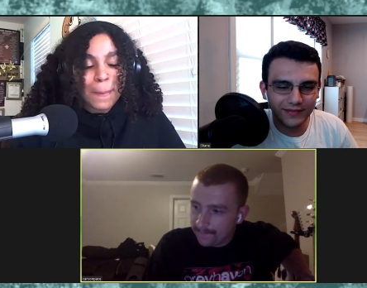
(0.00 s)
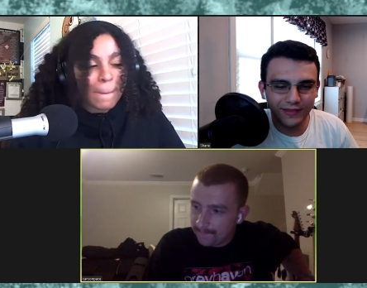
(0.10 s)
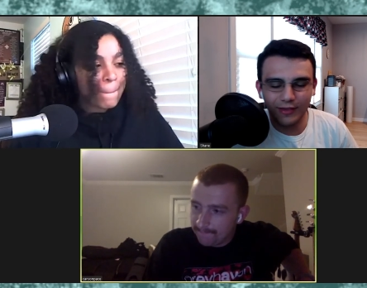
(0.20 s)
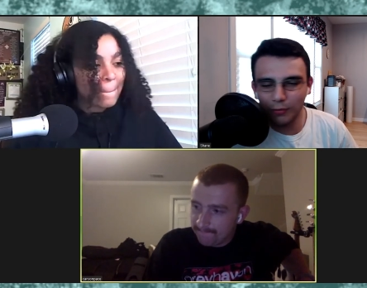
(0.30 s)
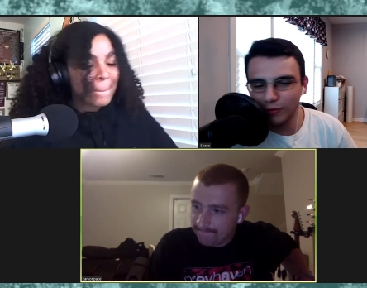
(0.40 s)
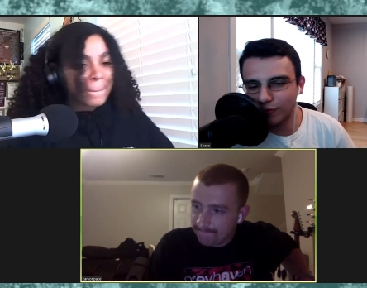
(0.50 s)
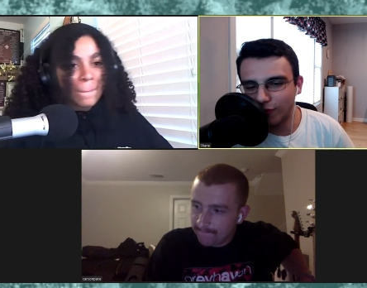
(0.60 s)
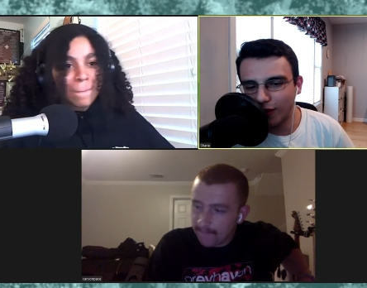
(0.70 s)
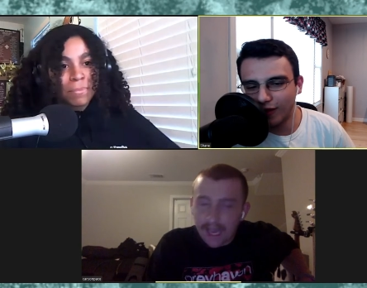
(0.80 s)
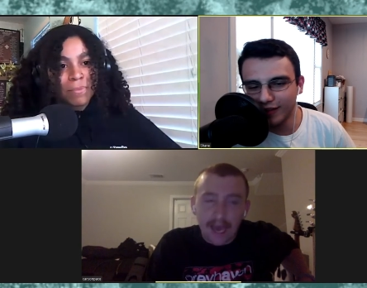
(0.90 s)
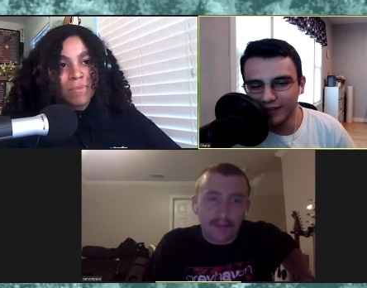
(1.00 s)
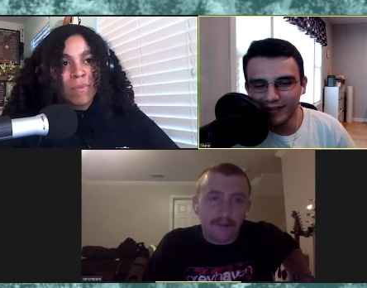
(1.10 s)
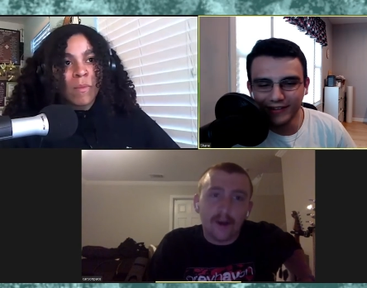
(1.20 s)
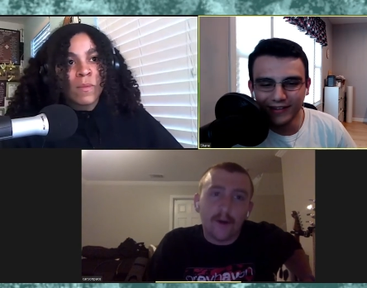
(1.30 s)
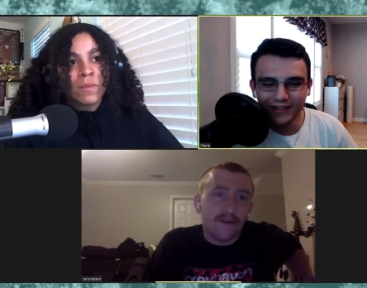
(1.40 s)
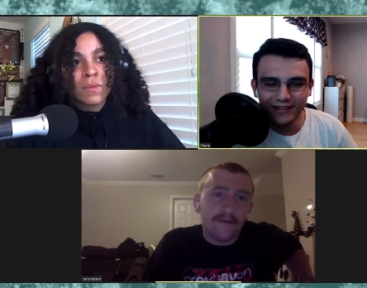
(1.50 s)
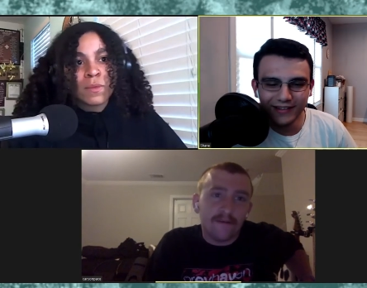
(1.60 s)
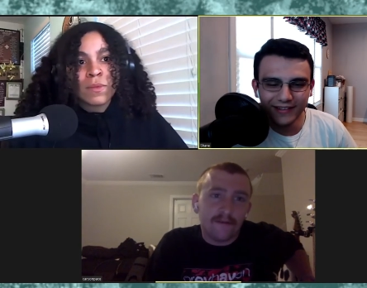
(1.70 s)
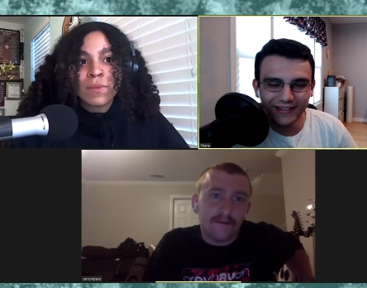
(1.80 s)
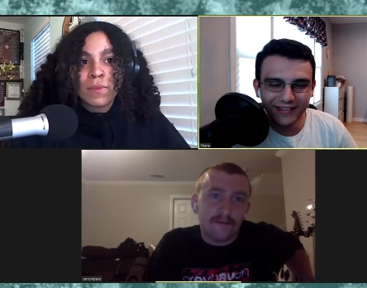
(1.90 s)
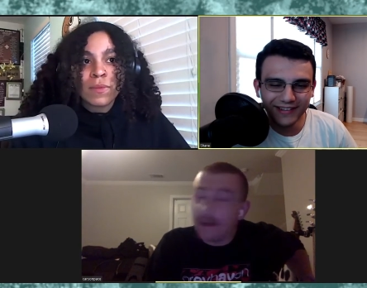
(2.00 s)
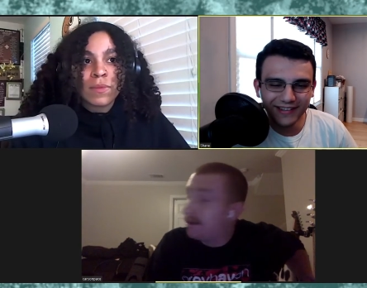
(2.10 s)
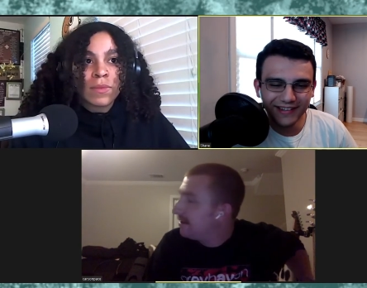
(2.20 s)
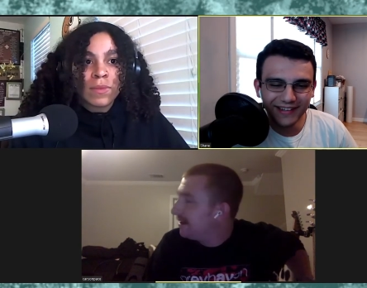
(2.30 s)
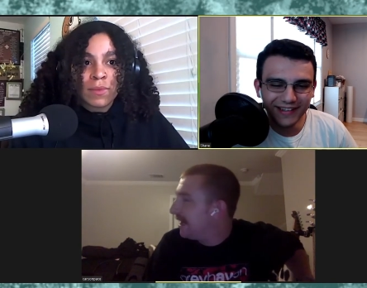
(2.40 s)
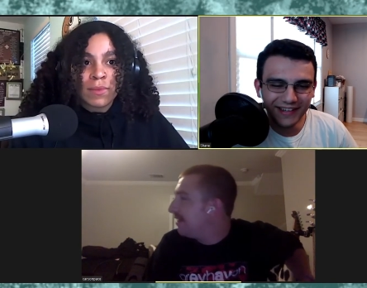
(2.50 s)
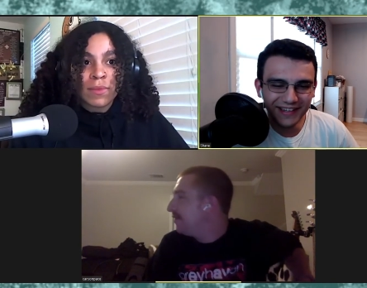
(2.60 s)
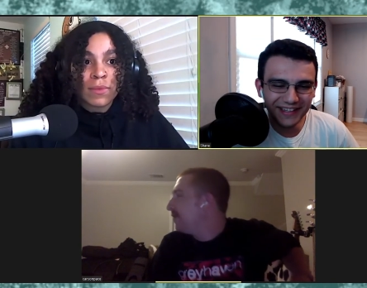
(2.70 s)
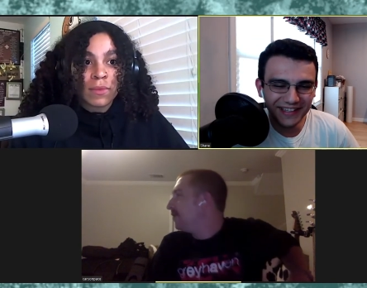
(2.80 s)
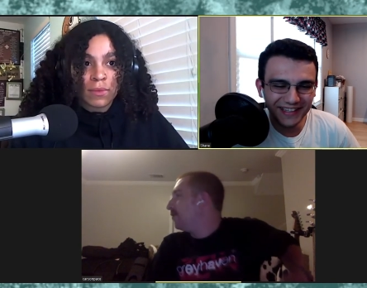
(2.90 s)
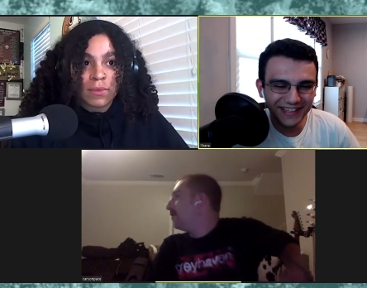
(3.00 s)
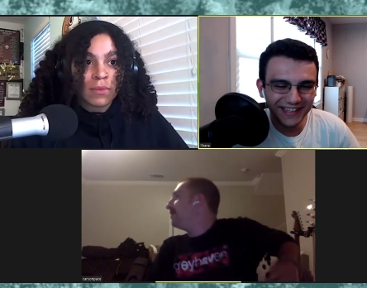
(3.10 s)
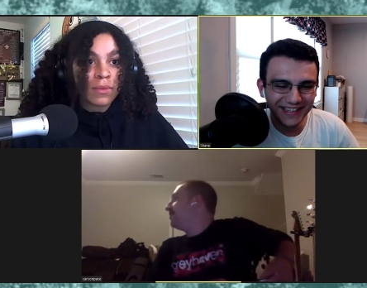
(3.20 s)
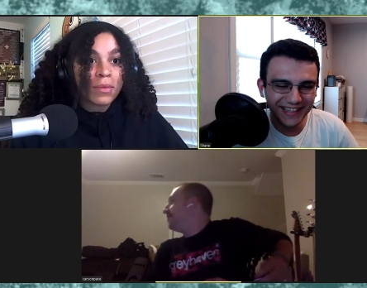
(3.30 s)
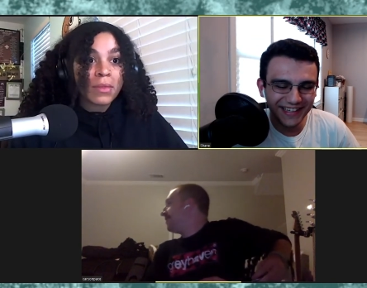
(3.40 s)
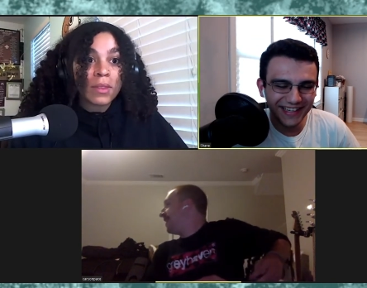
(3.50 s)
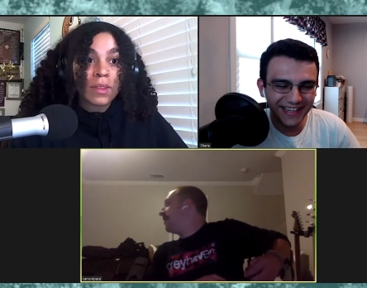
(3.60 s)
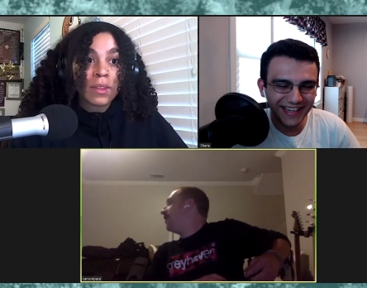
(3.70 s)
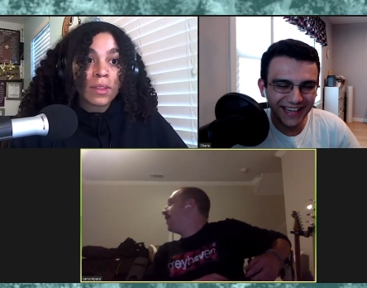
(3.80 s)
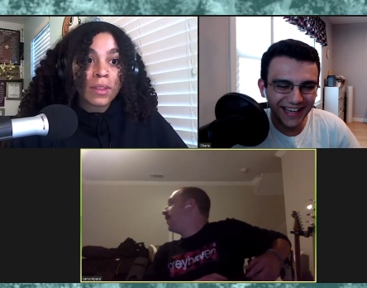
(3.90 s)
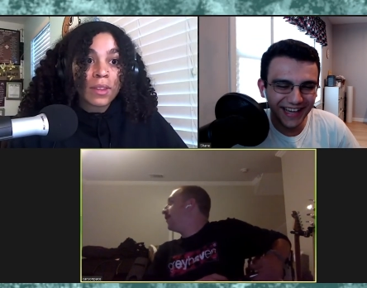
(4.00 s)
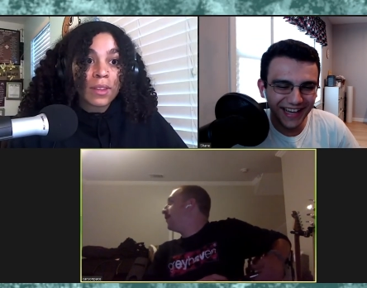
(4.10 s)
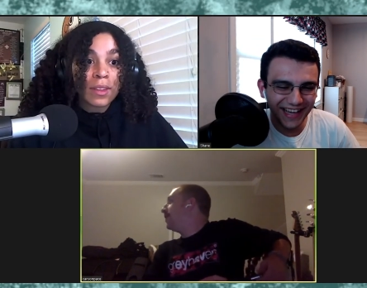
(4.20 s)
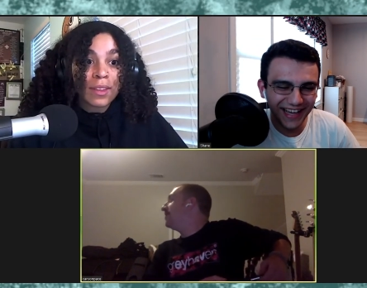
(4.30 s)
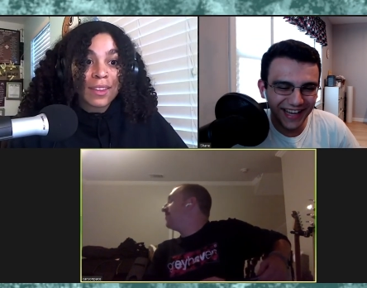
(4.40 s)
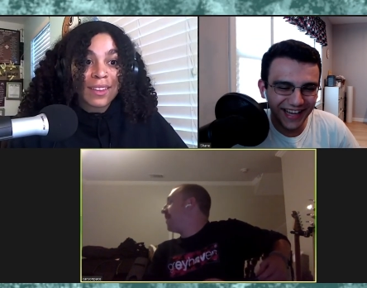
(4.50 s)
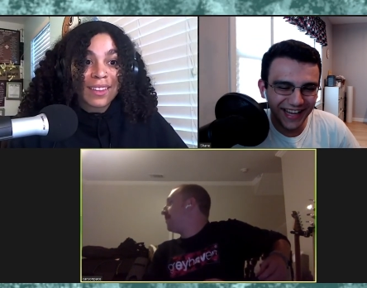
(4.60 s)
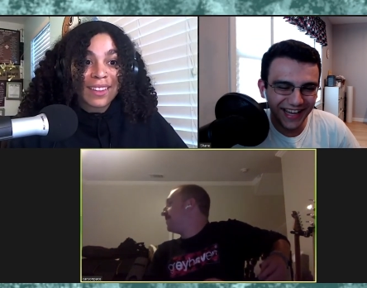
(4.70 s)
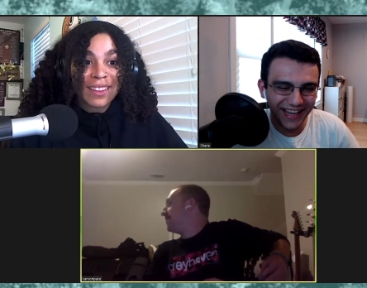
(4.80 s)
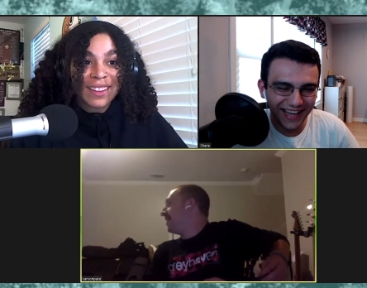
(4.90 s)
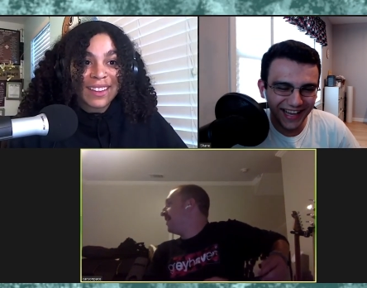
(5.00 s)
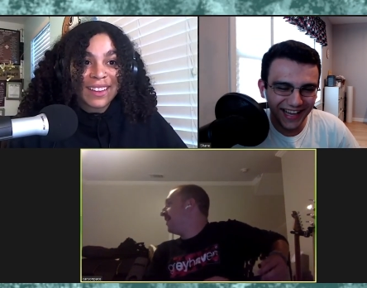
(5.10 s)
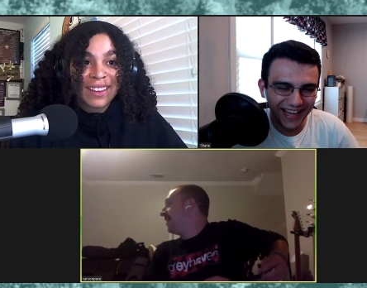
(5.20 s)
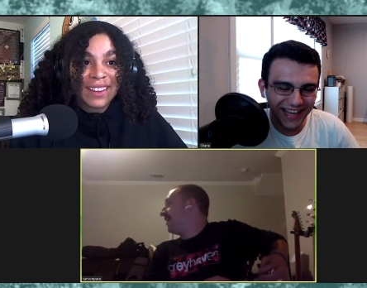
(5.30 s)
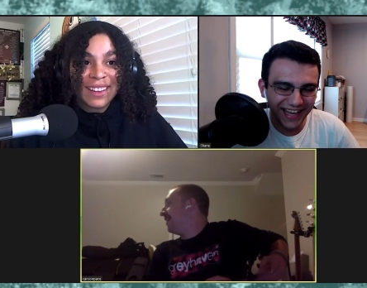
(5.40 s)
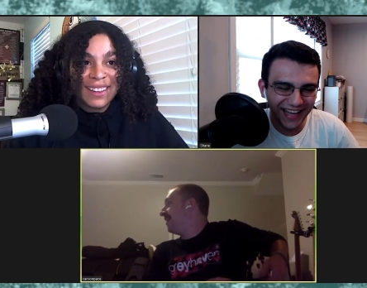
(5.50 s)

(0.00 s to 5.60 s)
Speaker 1: Someone fall? Yeah, you know what? Fuck. What? I don't know. What is happening down there?